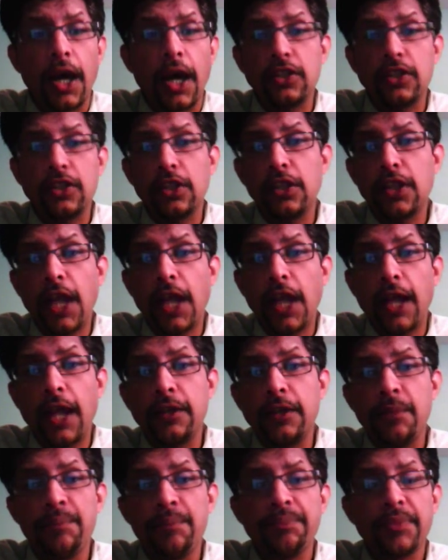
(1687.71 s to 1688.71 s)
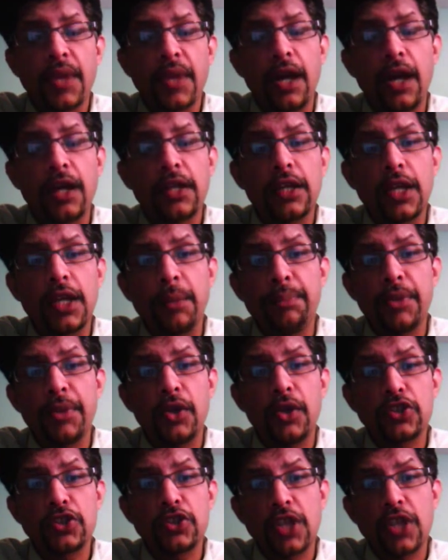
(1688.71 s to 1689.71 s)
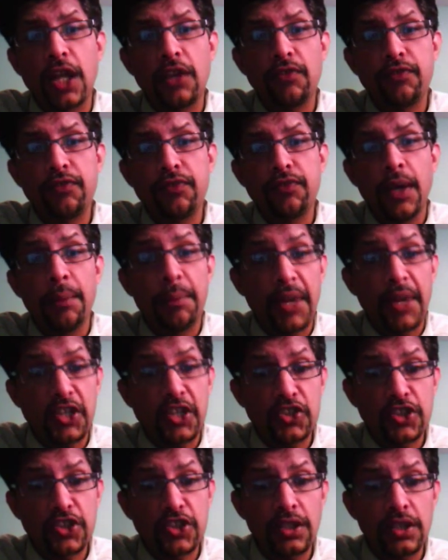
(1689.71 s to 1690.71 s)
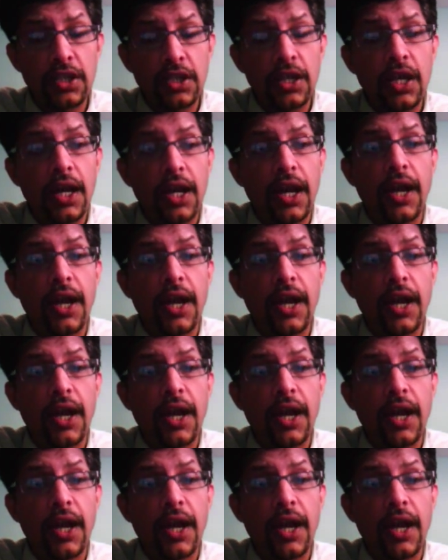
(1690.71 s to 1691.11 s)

Until then, keep yourself patient,